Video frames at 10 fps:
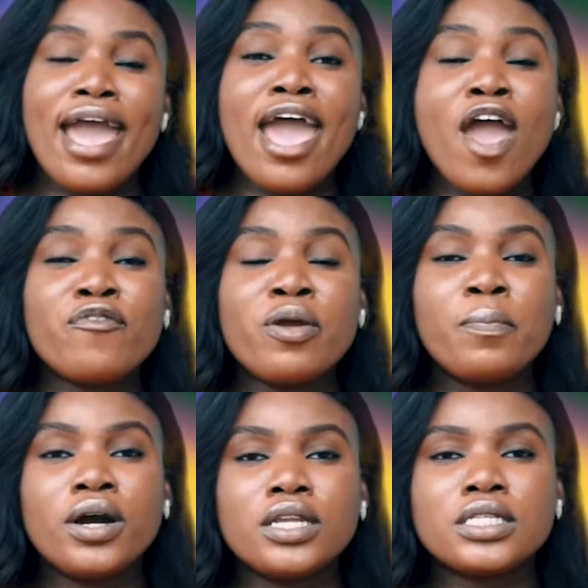
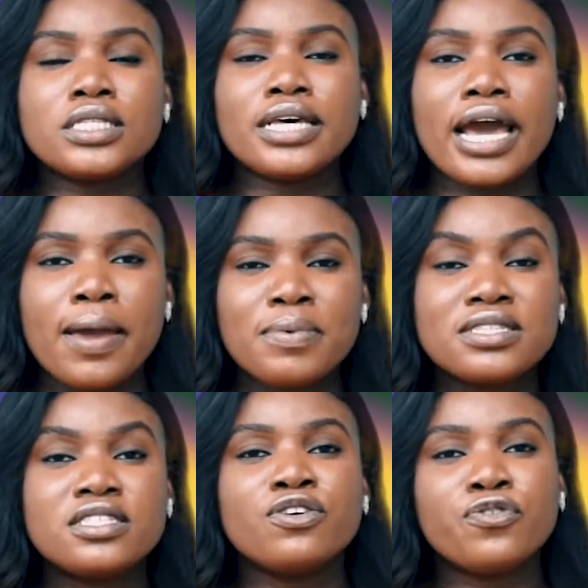Everybody's time
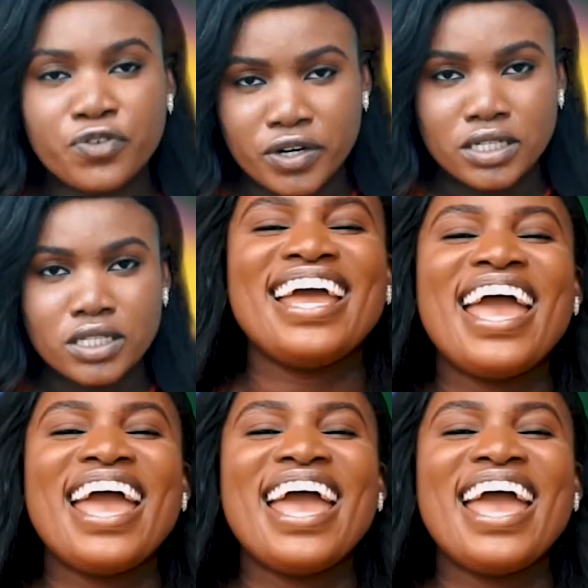is different.